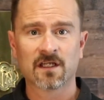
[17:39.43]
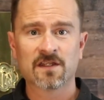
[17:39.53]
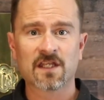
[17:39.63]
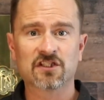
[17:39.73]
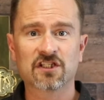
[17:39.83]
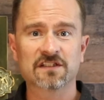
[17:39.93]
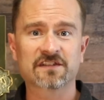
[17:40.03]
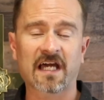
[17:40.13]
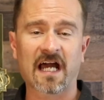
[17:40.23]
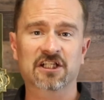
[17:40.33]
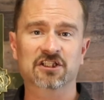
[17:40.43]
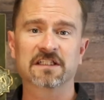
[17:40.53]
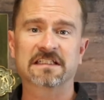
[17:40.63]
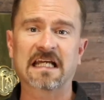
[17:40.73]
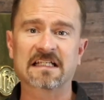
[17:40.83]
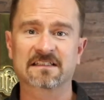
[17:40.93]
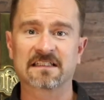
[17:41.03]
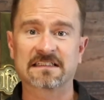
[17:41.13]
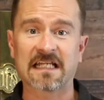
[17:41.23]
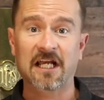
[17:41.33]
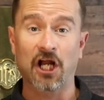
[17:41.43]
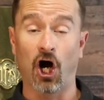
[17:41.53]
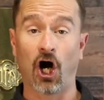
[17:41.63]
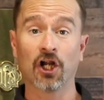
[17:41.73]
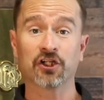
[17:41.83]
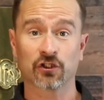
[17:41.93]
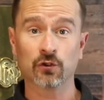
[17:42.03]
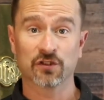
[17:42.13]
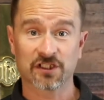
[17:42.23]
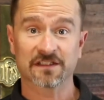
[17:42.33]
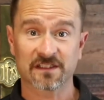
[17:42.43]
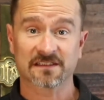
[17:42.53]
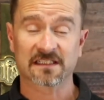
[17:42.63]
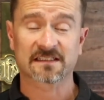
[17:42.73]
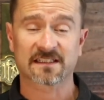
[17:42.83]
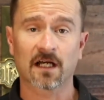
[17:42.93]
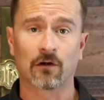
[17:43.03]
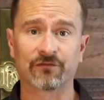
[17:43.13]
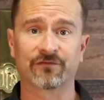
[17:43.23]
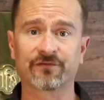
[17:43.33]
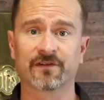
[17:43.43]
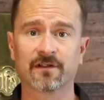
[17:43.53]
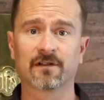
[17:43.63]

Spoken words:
that Jesus actually takes the debt onto Jesus himself